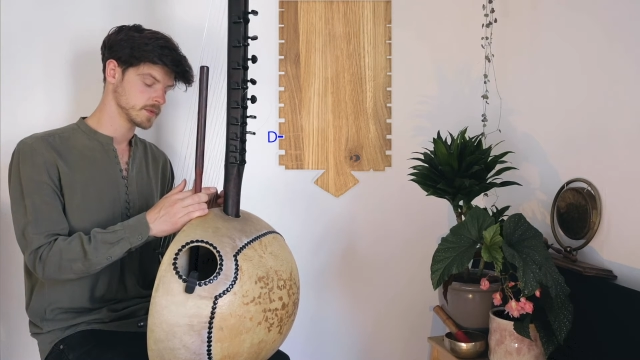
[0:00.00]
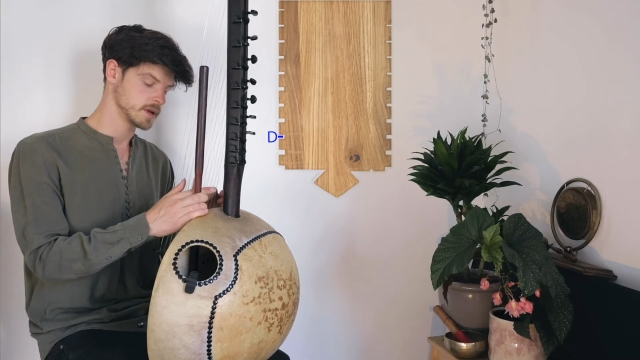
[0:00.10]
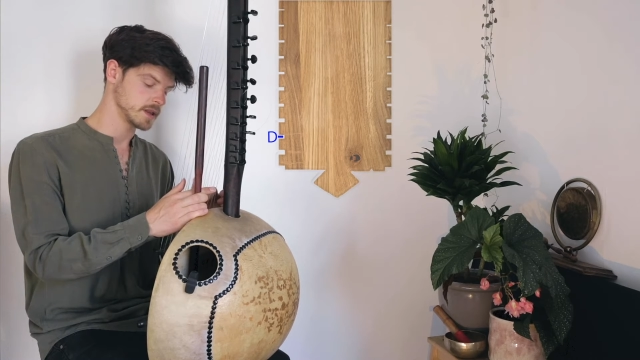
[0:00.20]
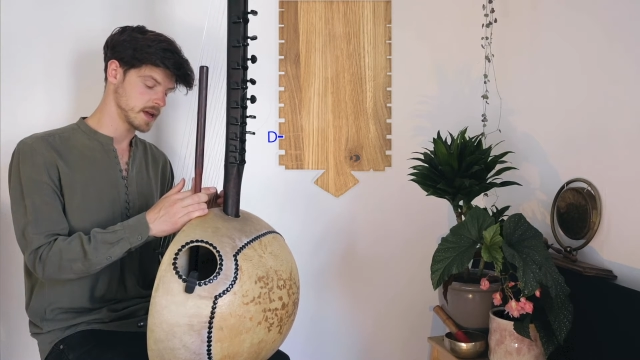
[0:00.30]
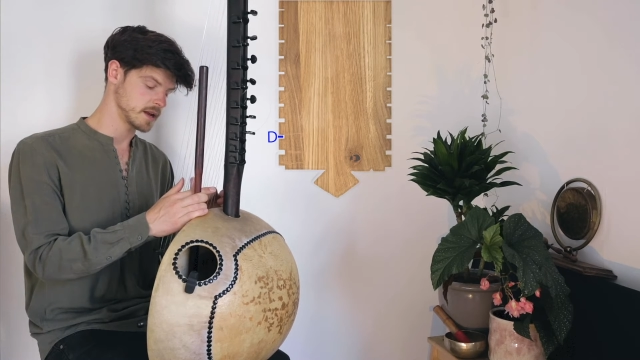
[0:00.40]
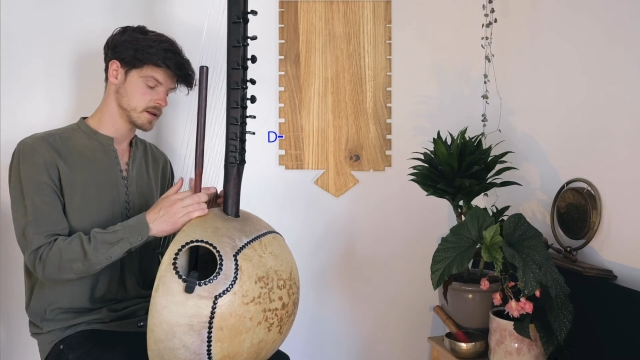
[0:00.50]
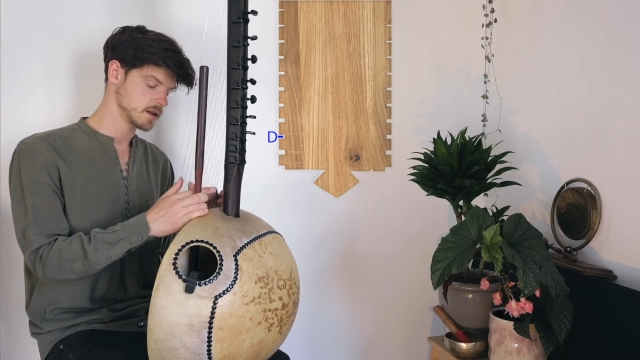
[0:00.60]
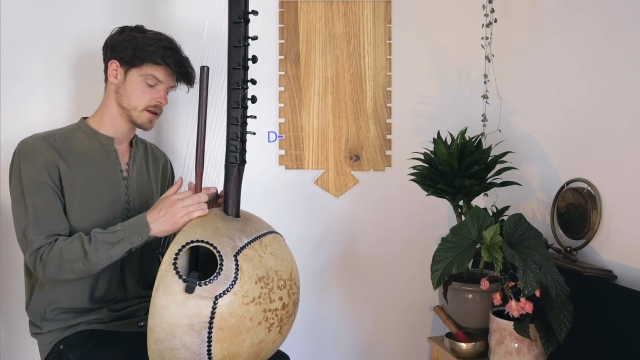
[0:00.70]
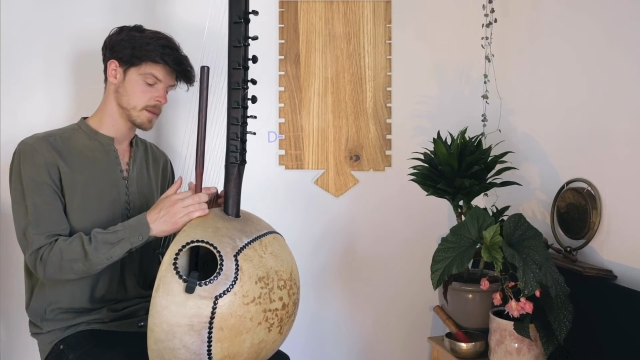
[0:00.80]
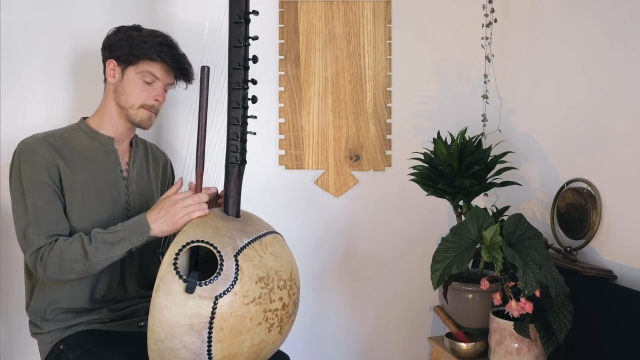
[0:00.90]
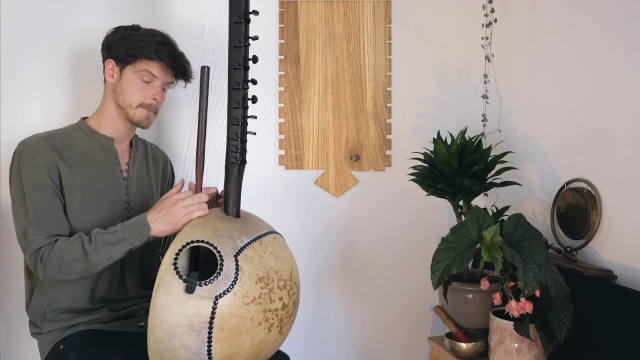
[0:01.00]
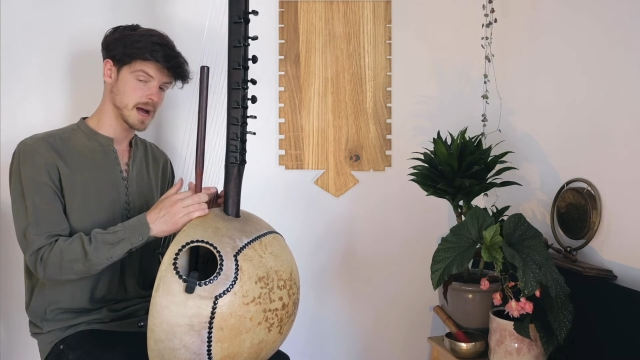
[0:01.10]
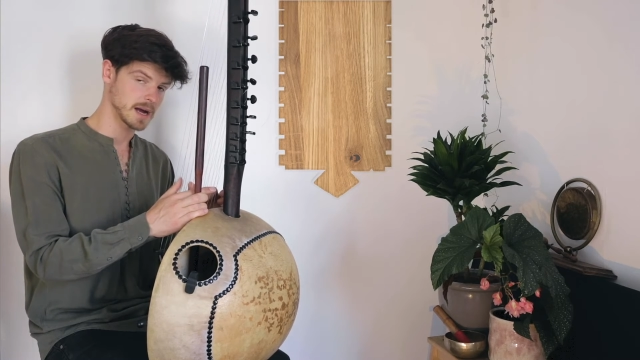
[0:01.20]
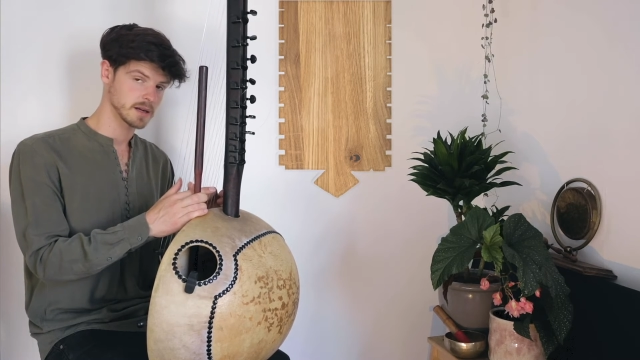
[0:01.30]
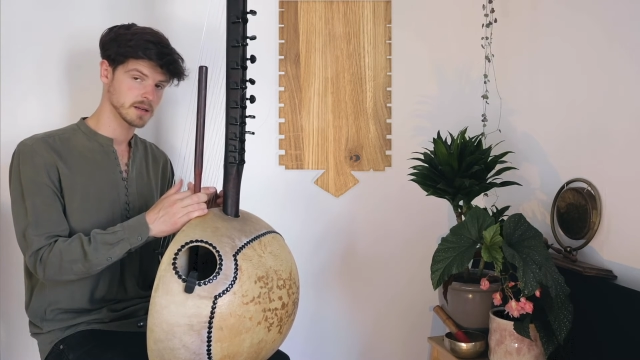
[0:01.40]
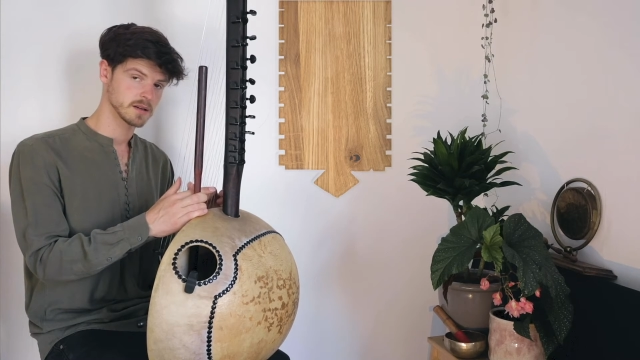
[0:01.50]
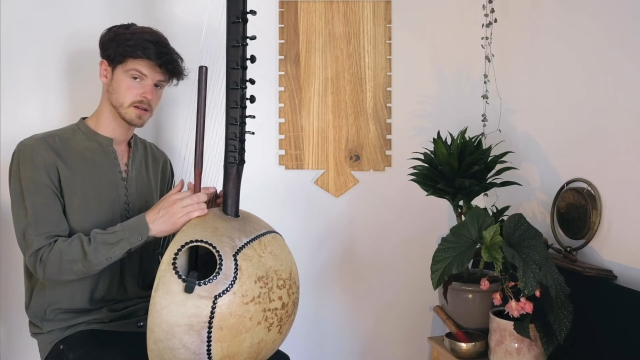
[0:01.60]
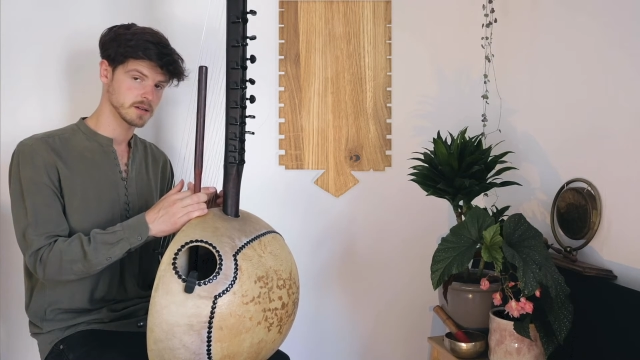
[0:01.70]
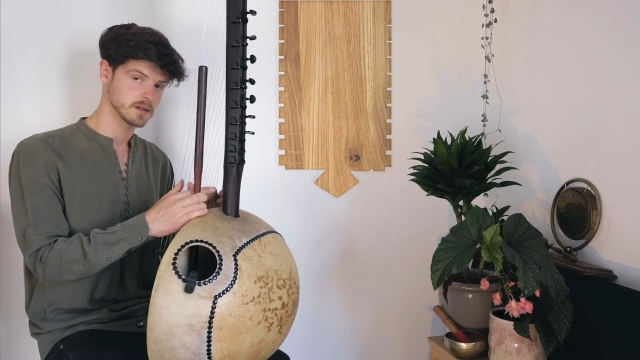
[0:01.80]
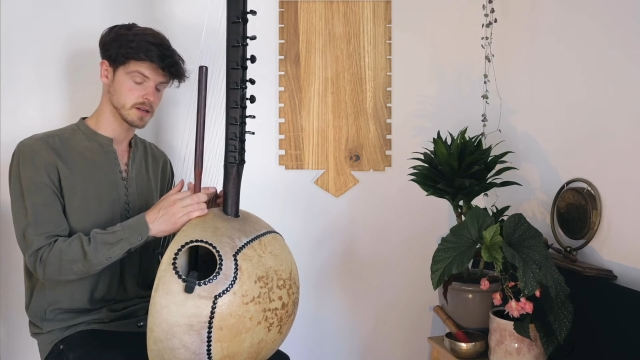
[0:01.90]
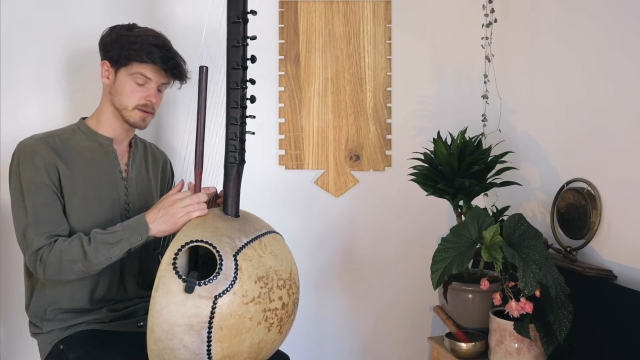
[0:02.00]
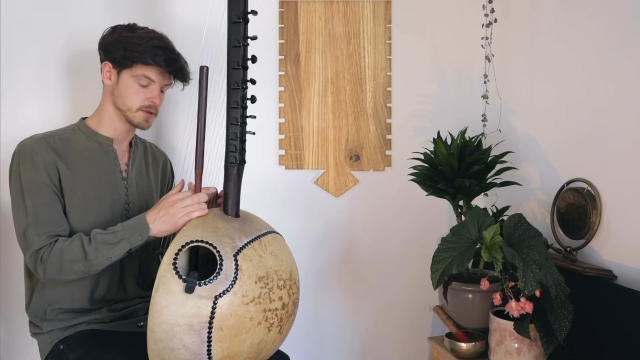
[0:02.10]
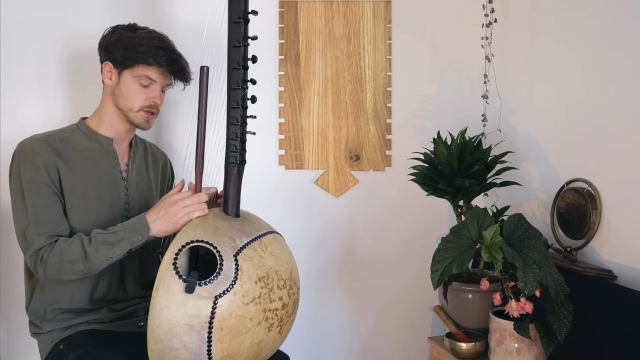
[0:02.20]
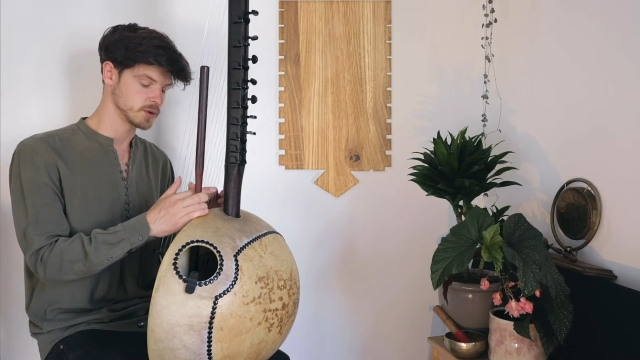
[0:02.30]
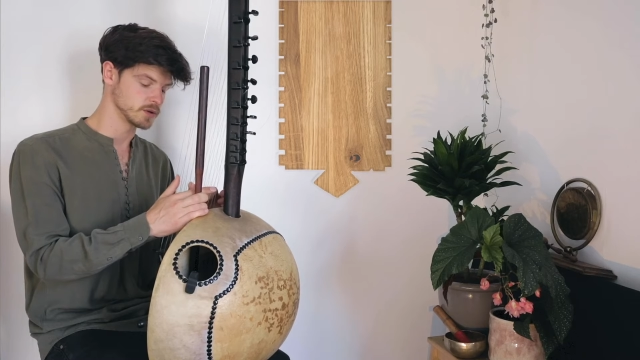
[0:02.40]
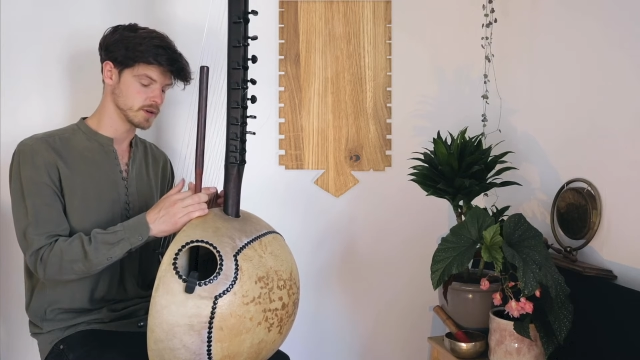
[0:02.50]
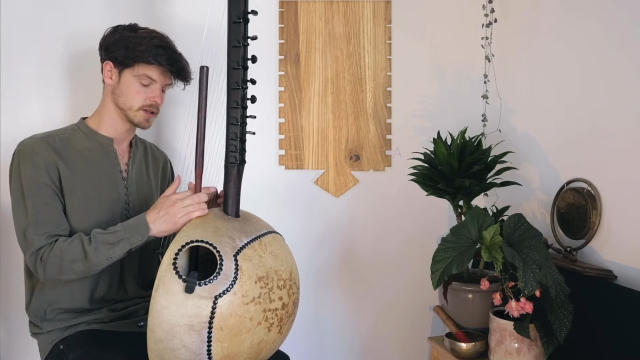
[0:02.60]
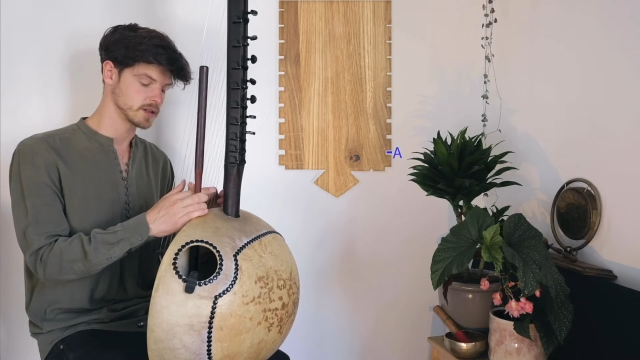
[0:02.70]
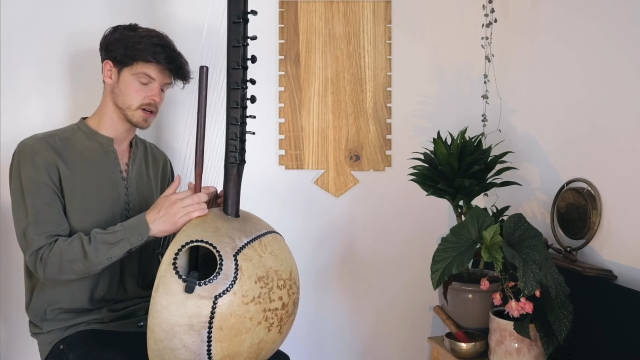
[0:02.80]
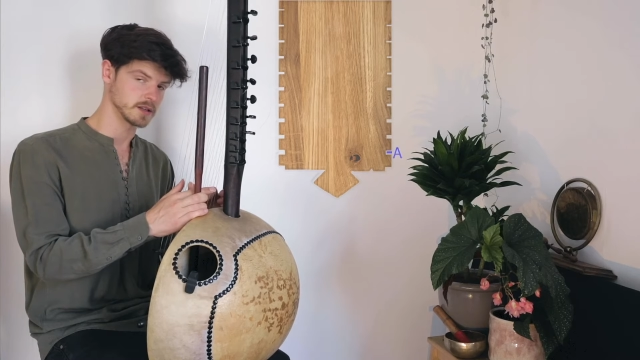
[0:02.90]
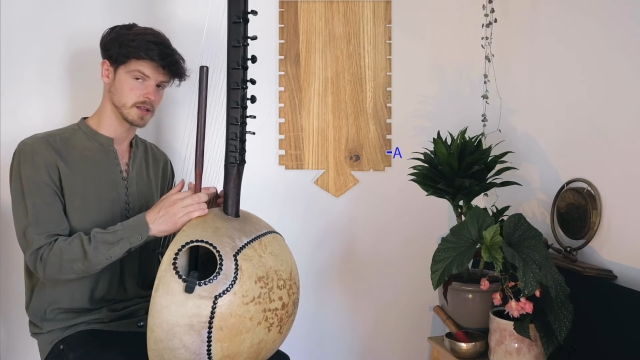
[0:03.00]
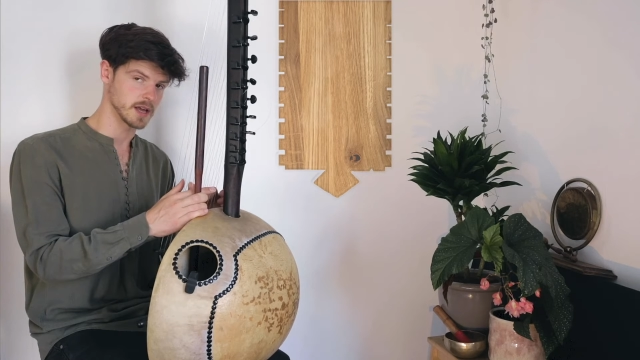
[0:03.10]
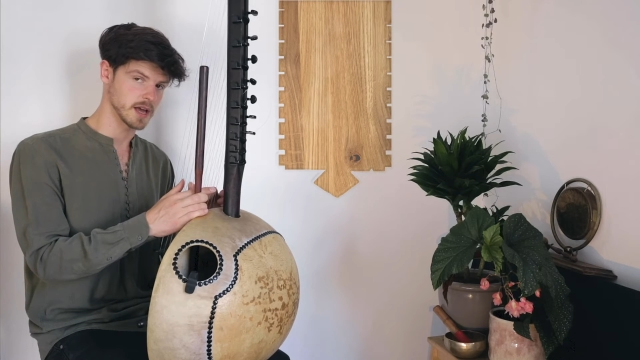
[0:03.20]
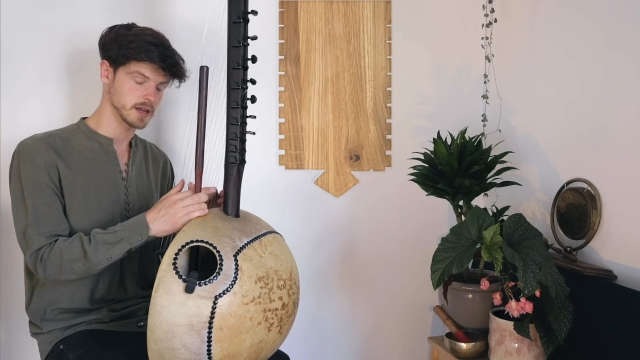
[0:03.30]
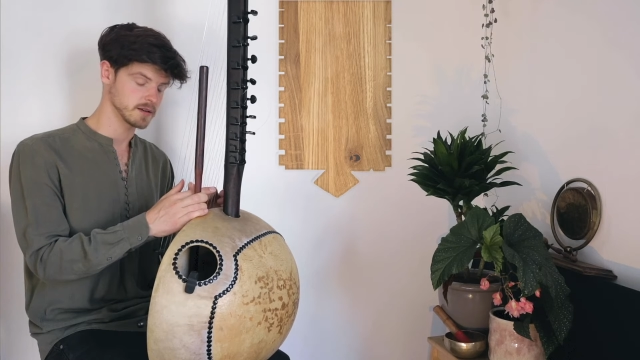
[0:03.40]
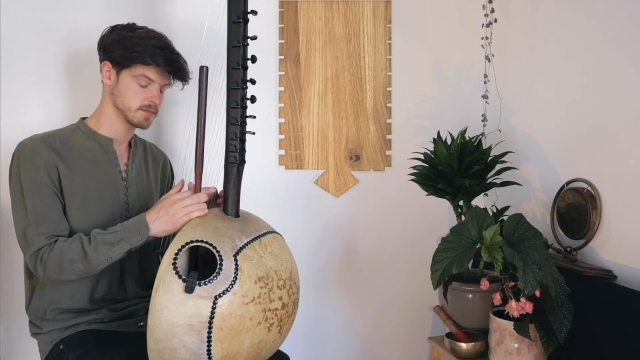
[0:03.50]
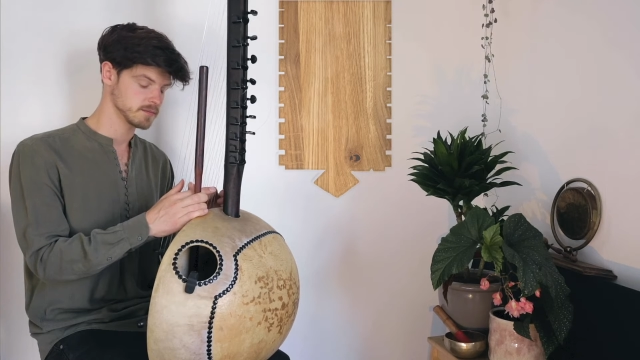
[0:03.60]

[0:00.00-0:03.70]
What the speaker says: and then back to number 2 on the right side, the A.